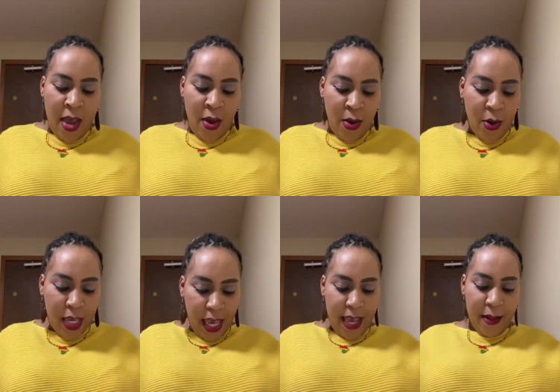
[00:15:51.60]

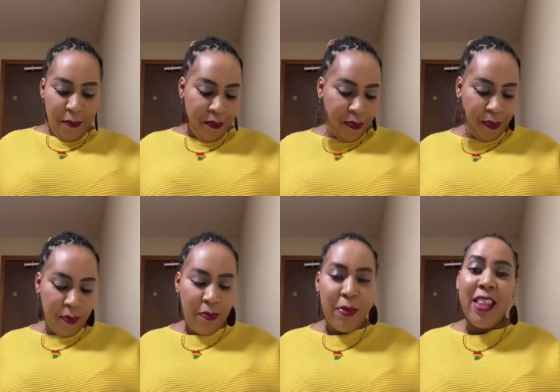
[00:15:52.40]
Okay.
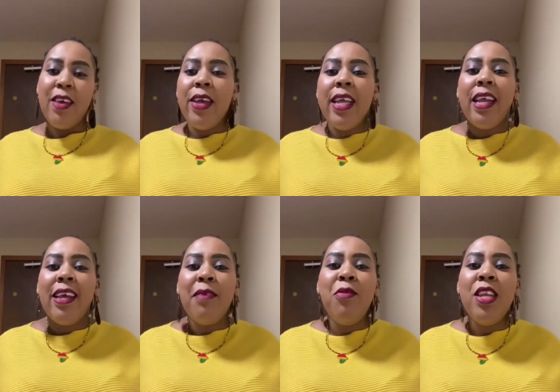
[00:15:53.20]
By the way, ebu